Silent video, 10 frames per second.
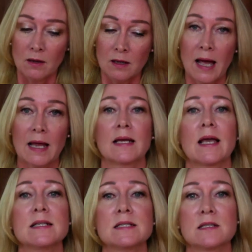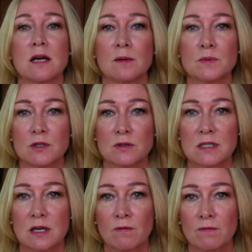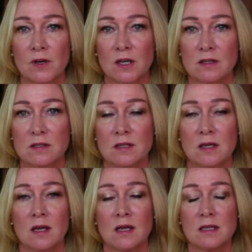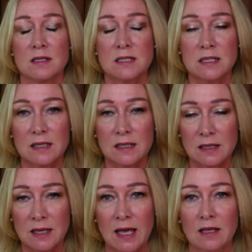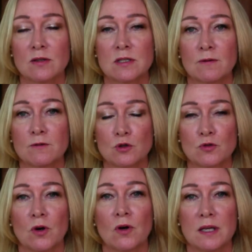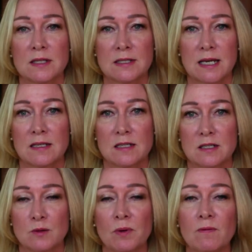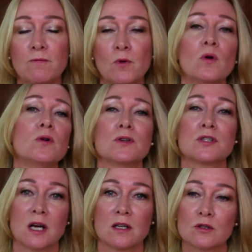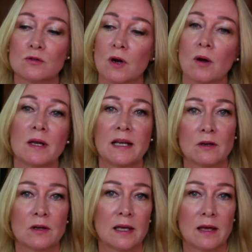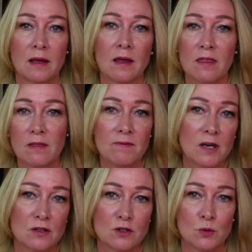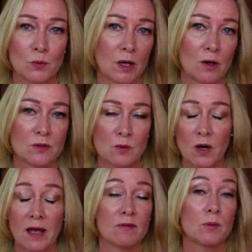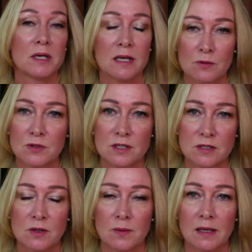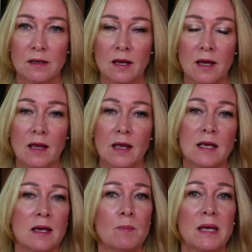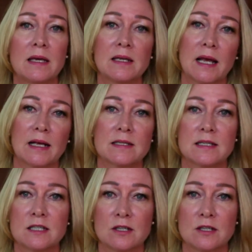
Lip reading: allocating time to yourself first to get yourself strong and centered before you start scrolling, looking at the virtual world and what everybody else is doing. Be connected to